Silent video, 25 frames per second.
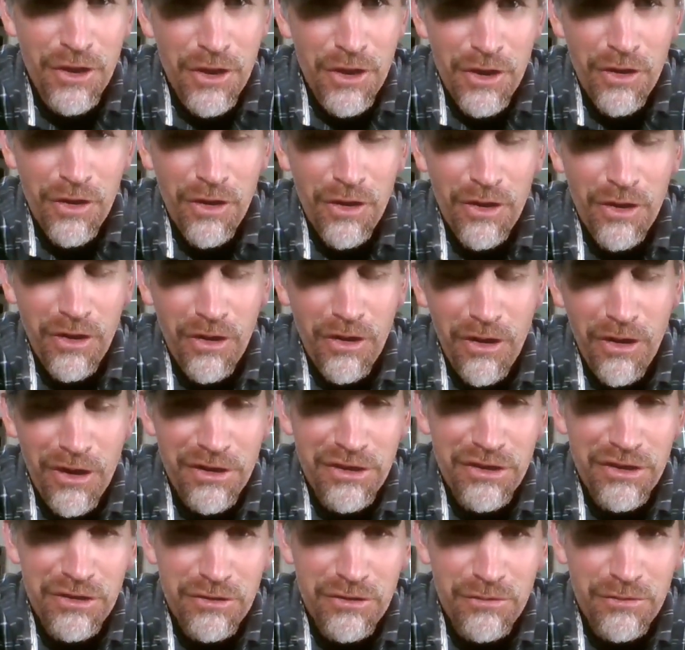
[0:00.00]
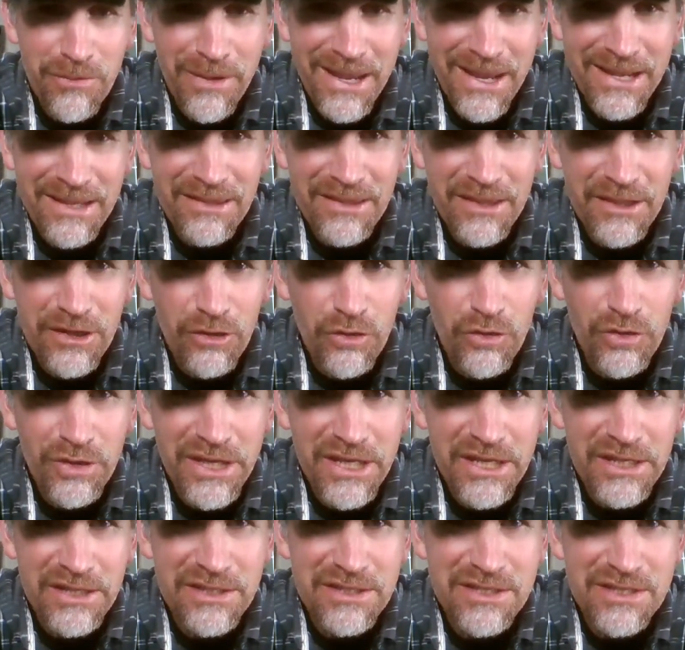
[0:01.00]
Or are you a little
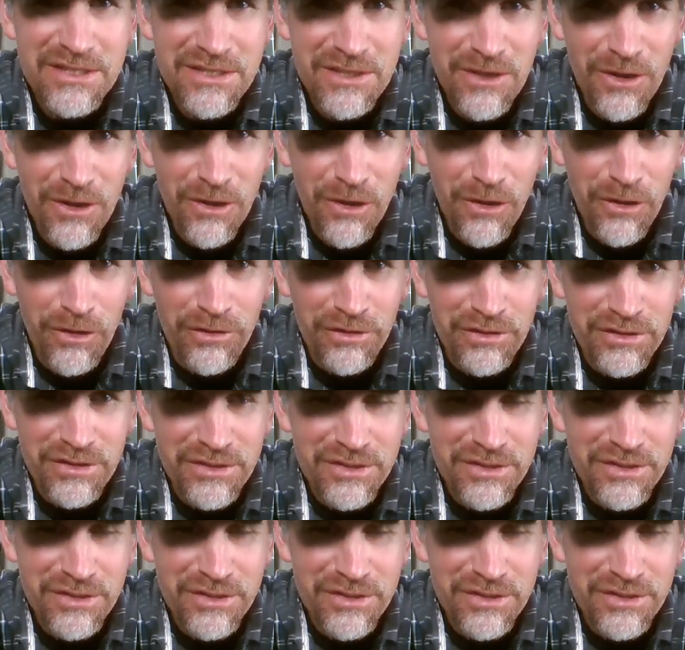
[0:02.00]
concerned?